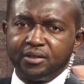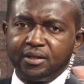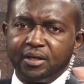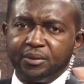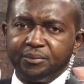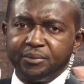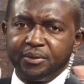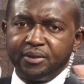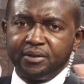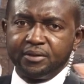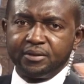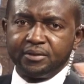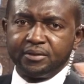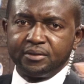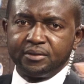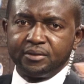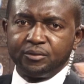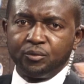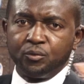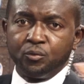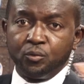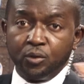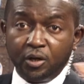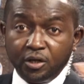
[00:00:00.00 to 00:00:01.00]
I mean,
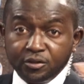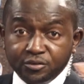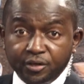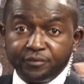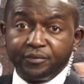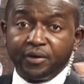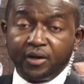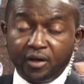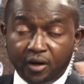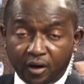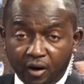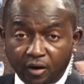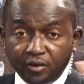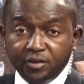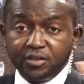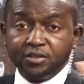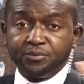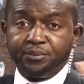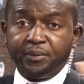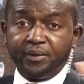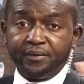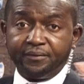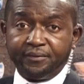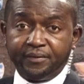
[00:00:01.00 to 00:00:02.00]
words of
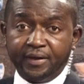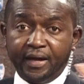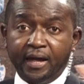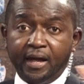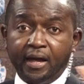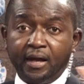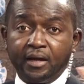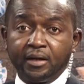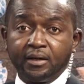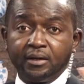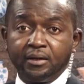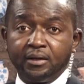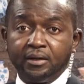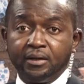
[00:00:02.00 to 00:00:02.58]
encouragement there.